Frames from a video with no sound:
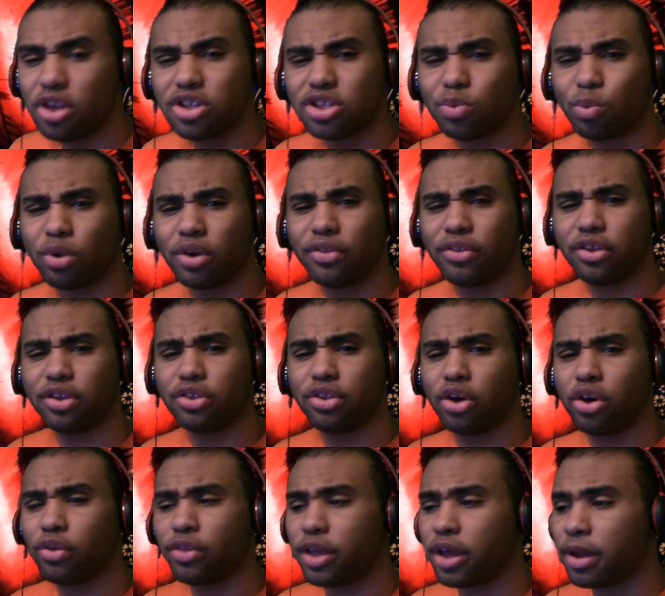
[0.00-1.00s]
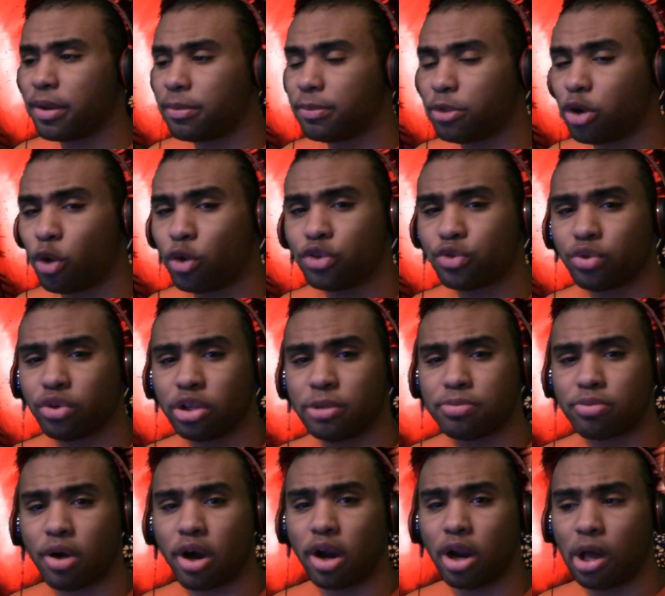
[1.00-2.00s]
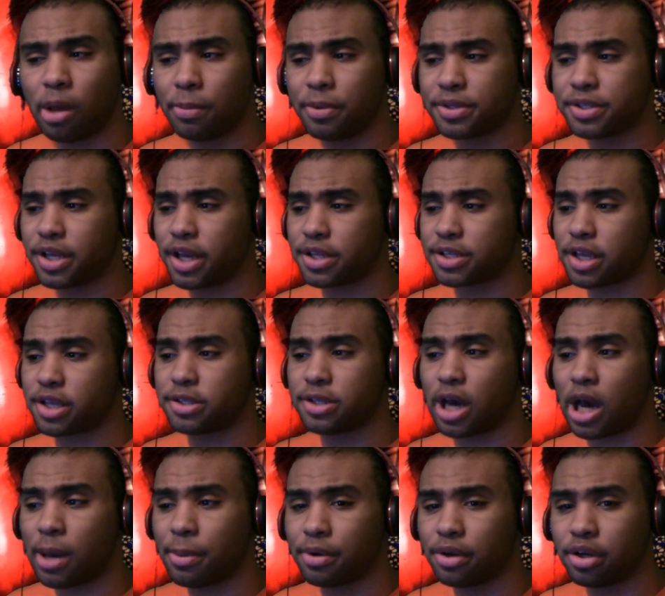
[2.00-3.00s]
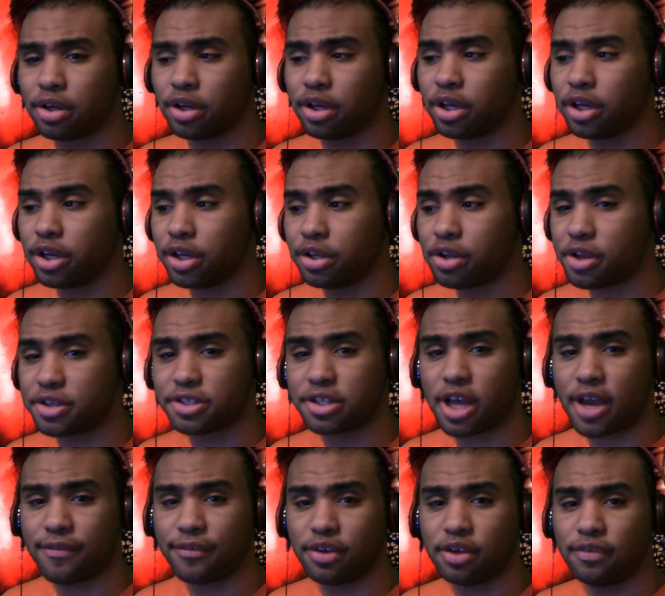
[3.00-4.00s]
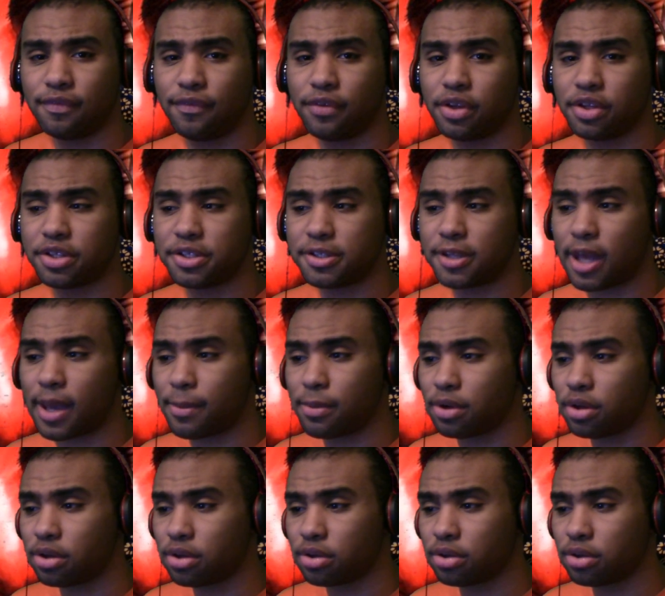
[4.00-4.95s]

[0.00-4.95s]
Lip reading: This is one thing though that no one's really brought up is that Saitama doesn't have infinite stamina